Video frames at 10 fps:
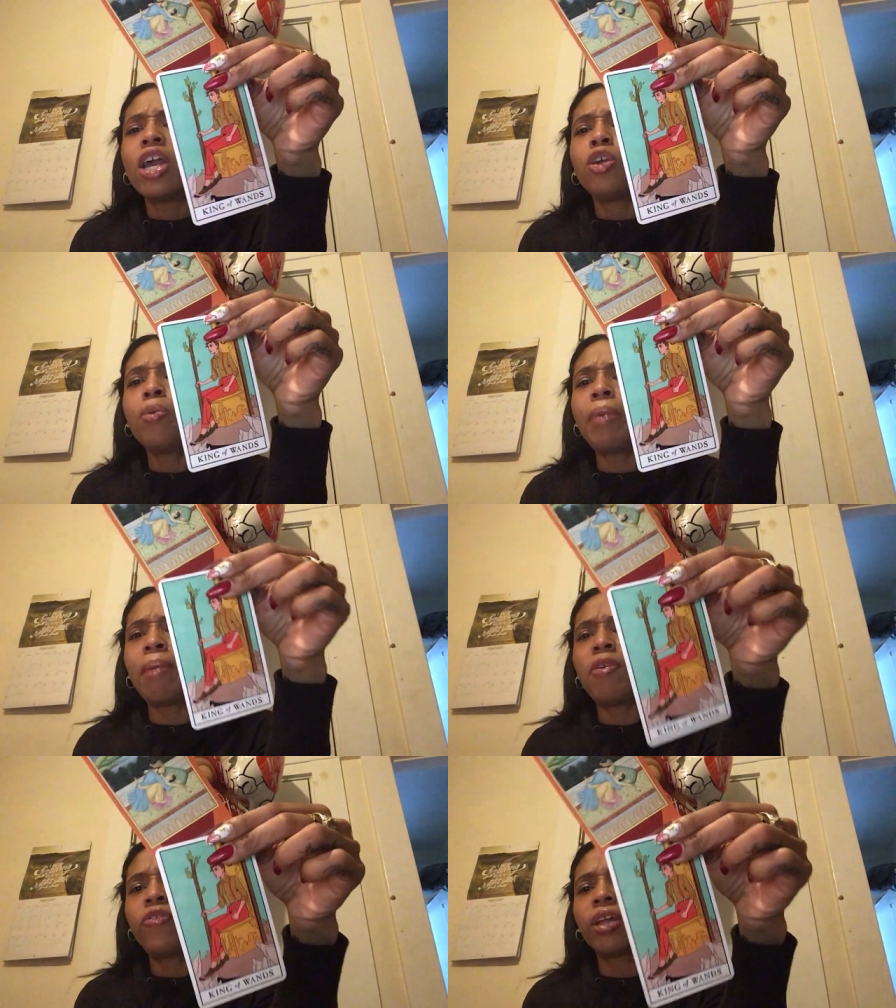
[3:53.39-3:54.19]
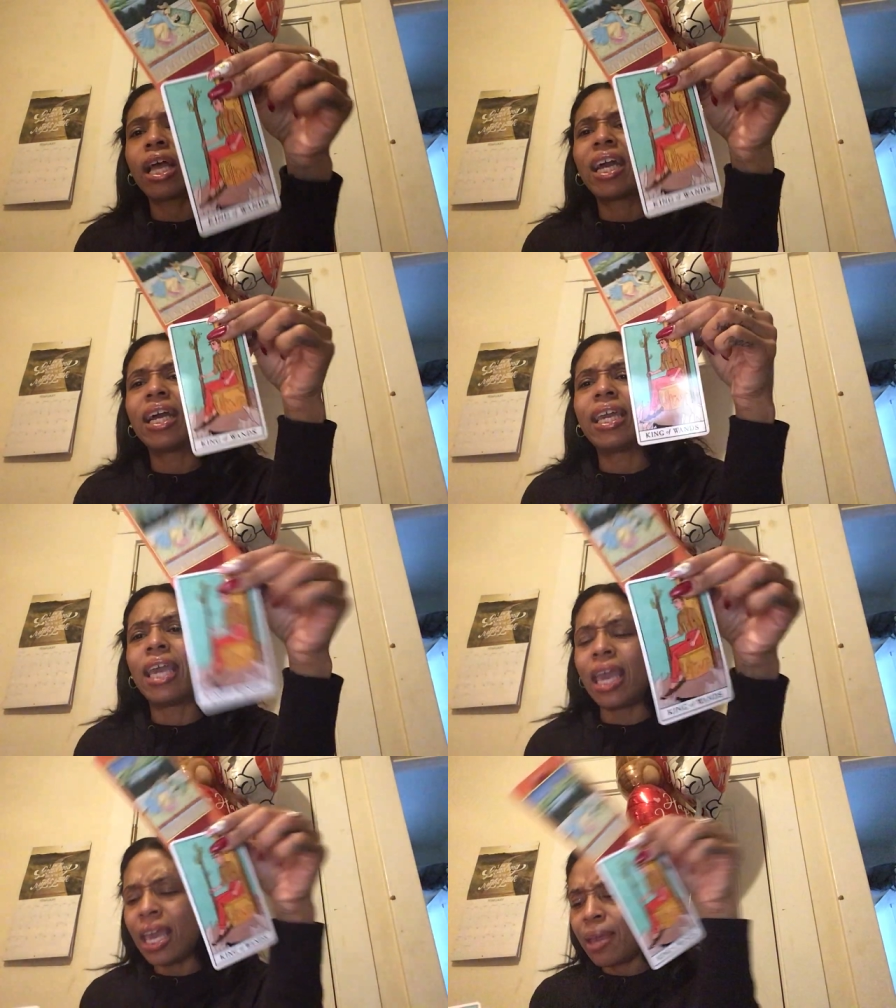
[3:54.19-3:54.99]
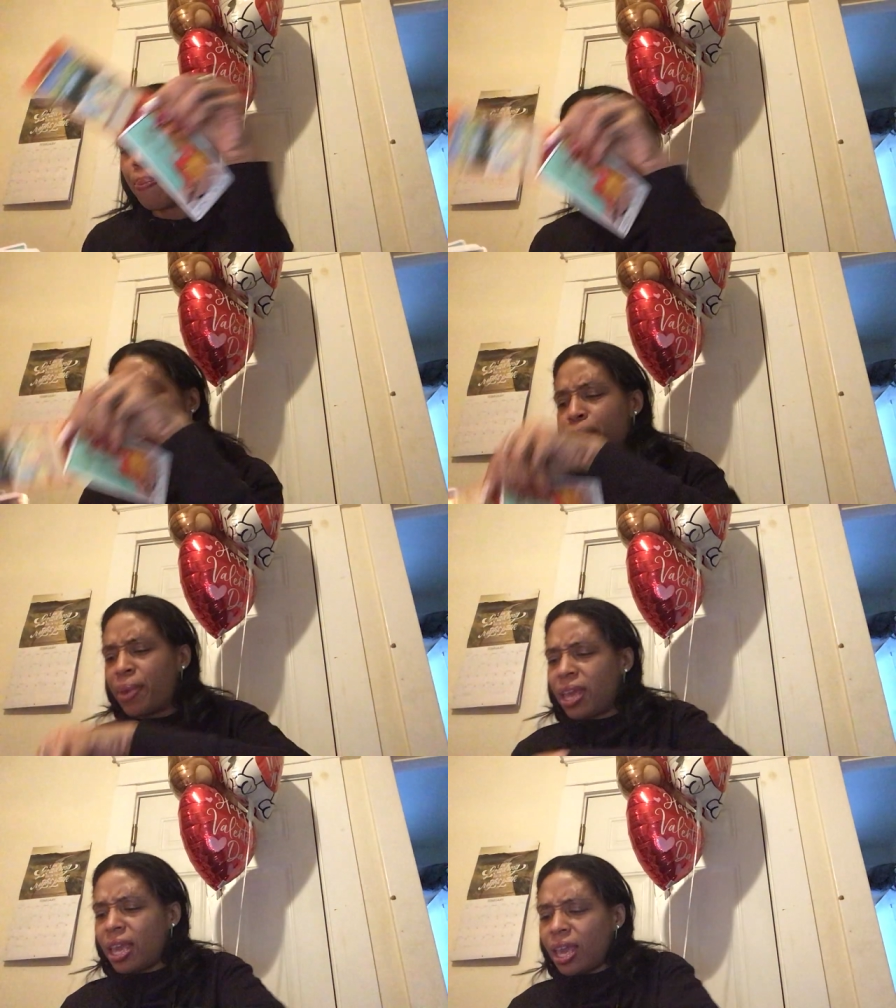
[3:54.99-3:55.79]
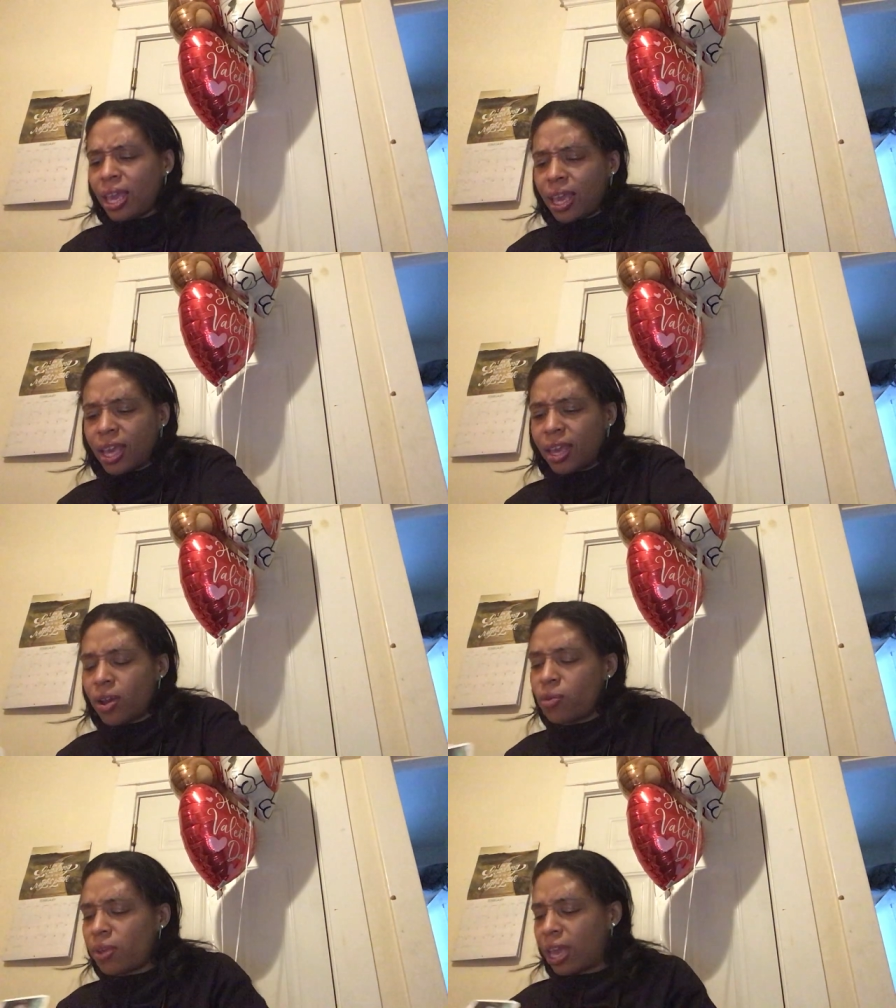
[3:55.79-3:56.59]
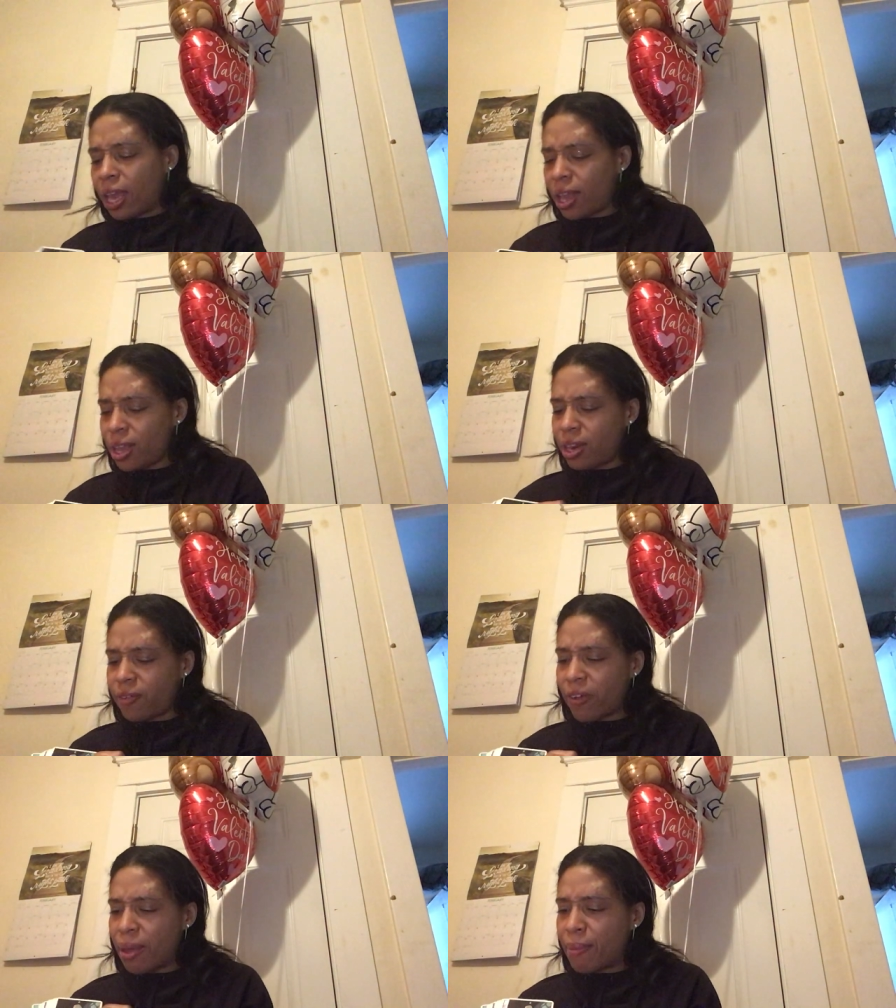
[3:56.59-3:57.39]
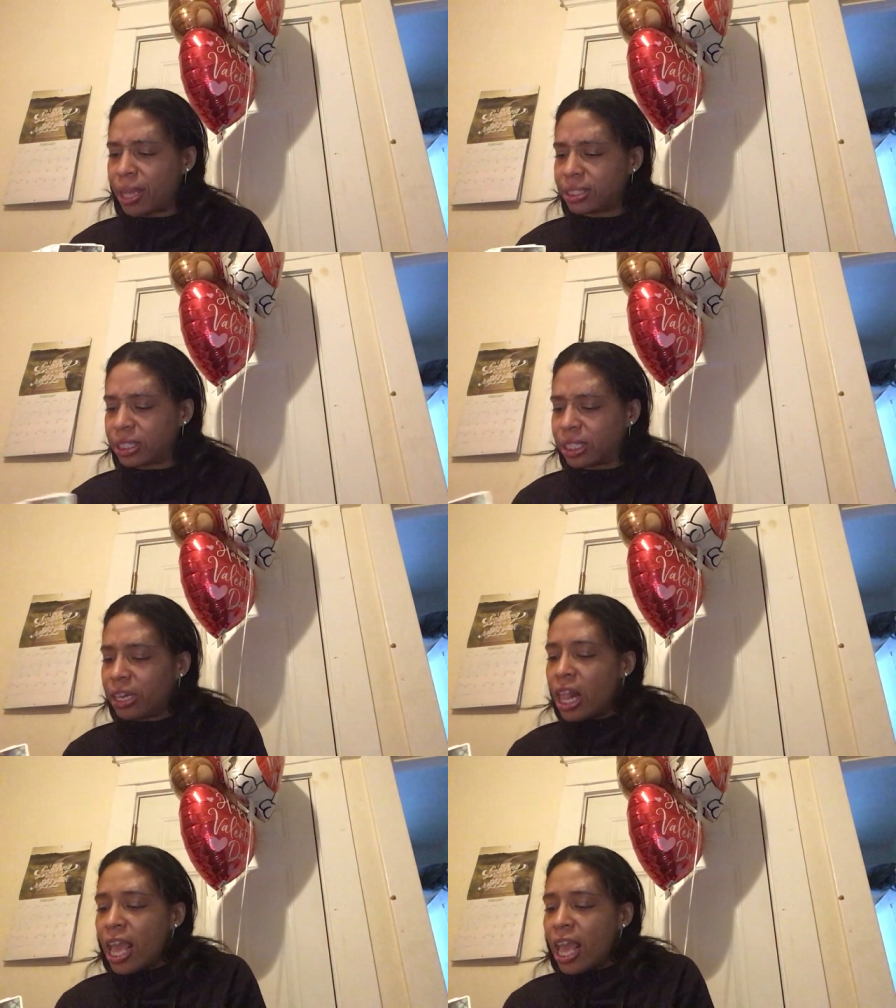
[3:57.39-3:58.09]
You made me feel like a king, BB. Okay, Divine Masculine.